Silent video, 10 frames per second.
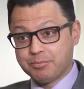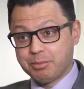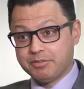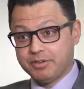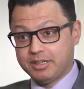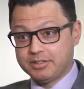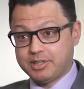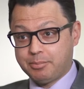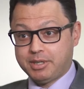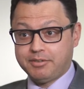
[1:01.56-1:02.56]
a bit of a
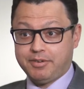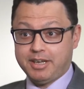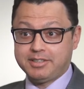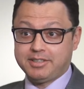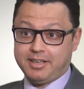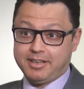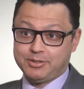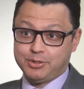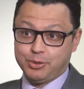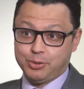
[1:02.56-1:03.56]
slap in the face there
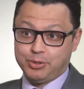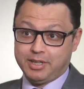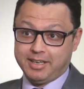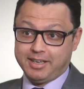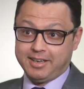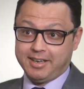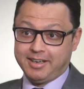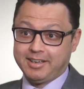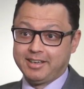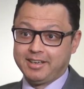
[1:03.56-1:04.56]
to
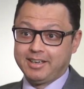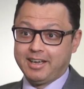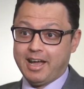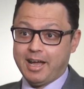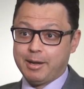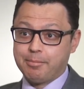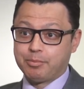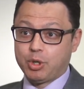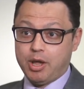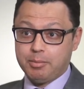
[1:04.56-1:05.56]
the
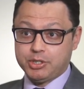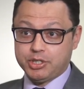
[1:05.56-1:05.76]
climate